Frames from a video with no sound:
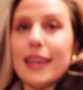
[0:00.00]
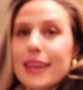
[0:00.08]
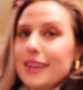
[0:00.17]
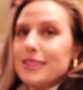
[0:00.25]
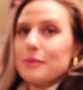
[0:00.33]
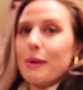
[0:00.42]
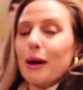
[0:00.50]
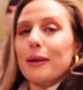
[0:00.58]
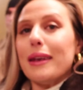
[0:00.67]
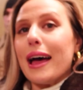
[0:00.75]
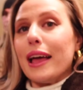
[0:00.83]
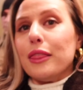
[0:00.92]
It is about
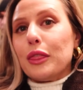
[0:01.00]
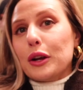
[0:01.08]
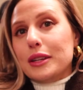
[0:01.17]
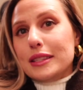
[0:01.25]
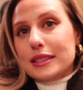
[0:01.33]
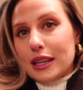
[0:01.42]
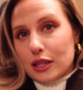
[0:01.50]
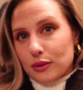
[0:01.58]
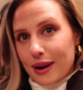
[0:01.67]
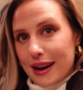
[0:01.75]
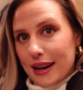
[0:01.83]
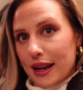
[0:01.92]
9:36
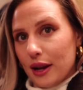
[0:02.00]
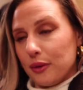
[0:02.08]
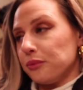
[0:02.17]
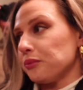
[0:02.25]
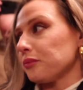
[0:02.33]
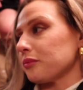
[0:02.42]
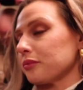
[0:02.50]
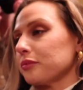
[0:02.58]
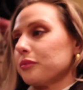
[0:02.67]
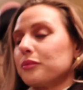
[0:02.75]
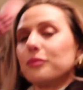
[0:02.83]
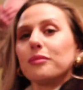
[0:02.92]
right now.
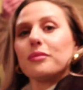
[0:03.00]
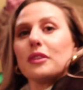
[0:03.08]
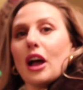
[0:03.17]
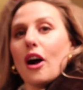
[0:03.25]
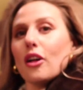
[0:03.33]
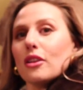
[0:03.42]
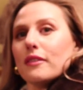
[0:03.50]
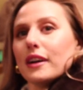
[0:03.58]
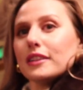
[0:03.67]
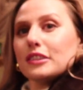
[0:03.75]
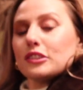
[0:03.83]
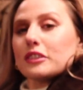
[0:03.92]
All of
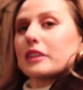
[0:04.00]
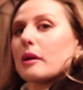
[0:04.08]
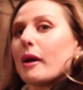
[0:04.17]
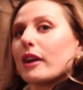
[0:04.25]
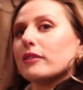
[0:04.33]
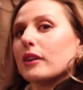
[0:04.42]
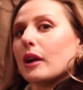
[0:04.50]
us just got back